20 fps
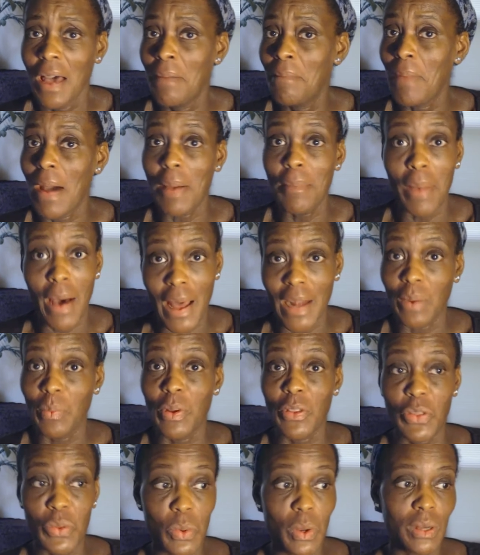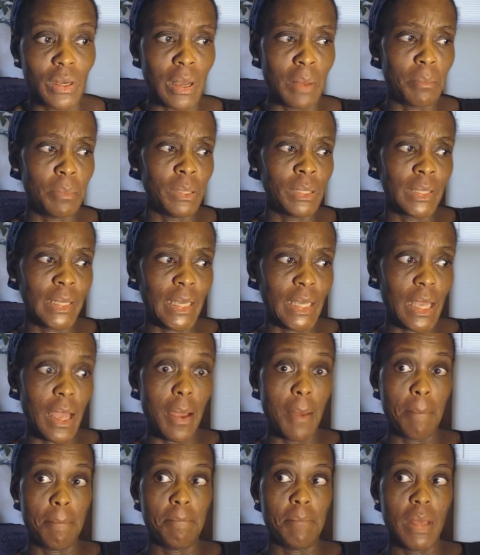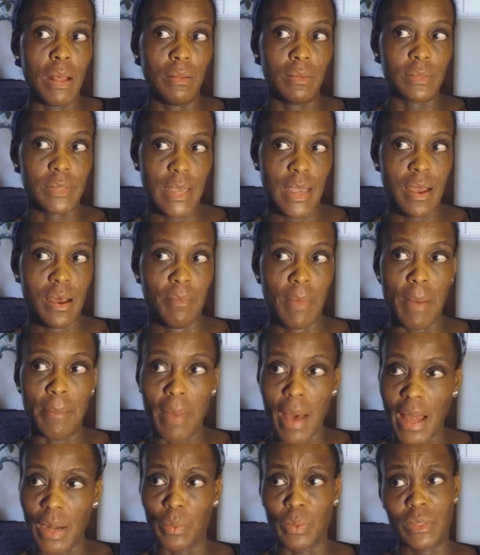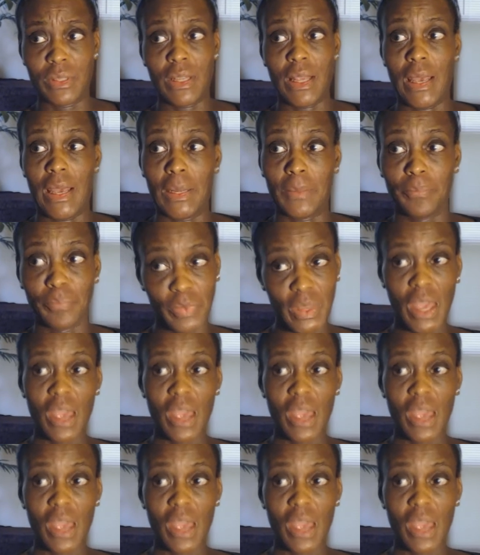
My body went through a complete meltdown. My body was like,